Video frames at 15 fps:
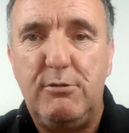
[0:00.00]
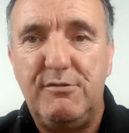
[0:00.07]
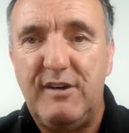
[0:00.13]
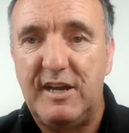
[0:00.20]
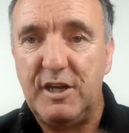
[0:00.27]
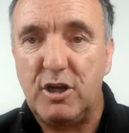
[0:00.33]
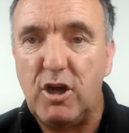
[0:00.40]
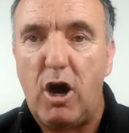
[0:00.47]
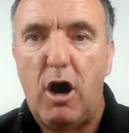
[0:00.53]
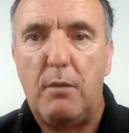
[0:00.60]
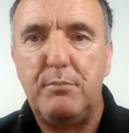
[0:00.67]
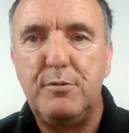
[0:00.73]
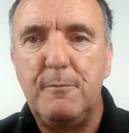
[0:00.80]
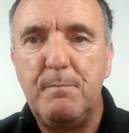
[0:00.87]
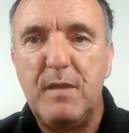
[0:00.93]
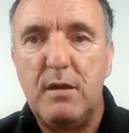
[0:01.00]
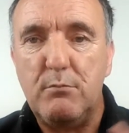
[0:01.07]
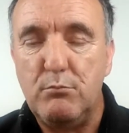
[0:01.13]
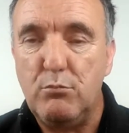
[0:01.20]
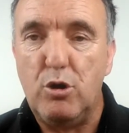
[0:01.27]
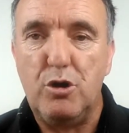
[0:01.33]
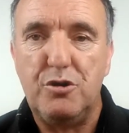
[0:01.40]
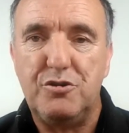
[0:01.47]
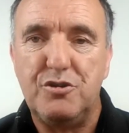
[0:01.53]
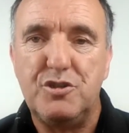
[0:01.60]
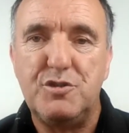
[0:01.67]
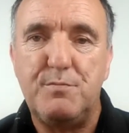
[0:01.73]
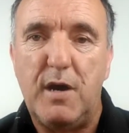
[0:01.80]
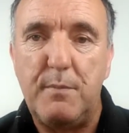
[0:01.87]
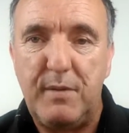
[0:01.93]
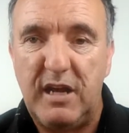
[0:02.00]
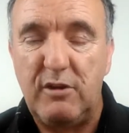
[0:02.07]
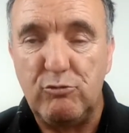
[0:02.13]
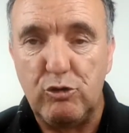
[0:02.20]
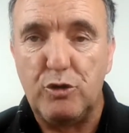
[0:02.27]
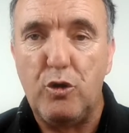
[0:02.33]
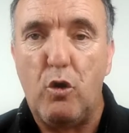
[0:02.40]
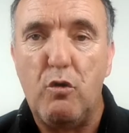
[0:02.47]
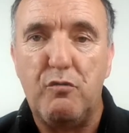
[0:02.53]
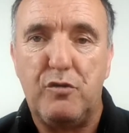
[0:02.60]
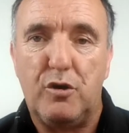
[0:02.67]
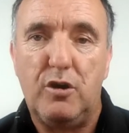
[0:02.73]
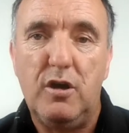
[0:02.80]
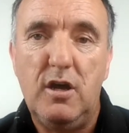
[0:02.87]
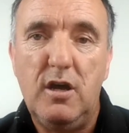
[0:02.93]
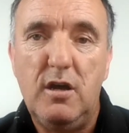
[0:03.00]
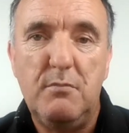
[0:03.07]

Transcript: we've had a cop murdered by being run over